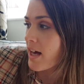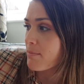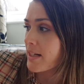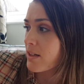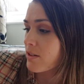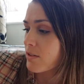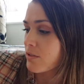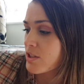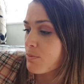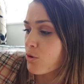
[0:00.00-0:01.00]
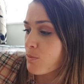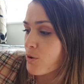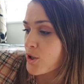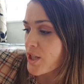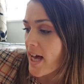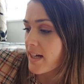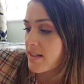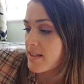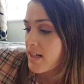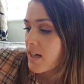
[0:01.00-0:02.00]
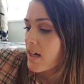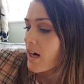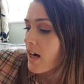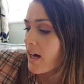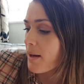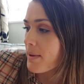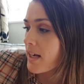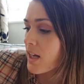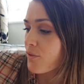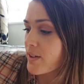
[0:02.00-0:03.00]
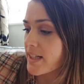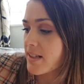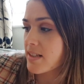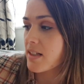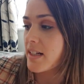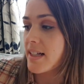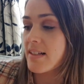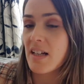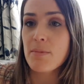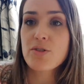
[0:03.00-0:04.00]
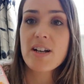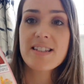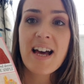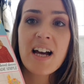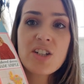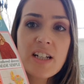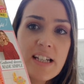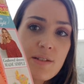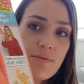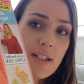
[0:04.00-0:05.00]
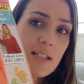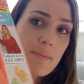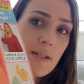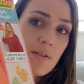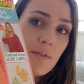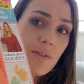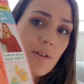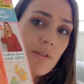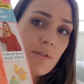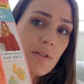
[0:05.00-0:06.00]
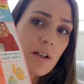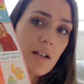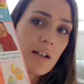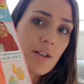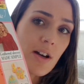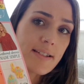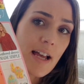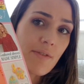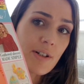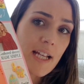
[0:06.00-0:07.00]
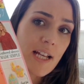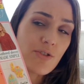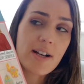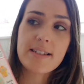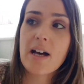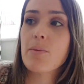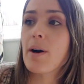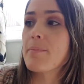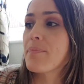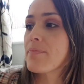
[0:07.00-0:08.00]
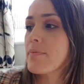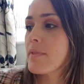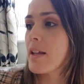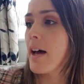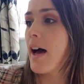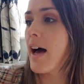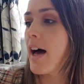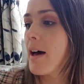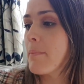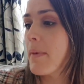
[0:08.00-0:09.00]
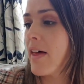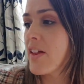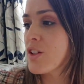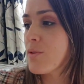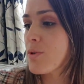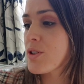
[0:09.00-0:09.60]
little small projects. Lovely, stunning summer dress. That actually is really beautiful. Nice everyday dress, that one. And then you've also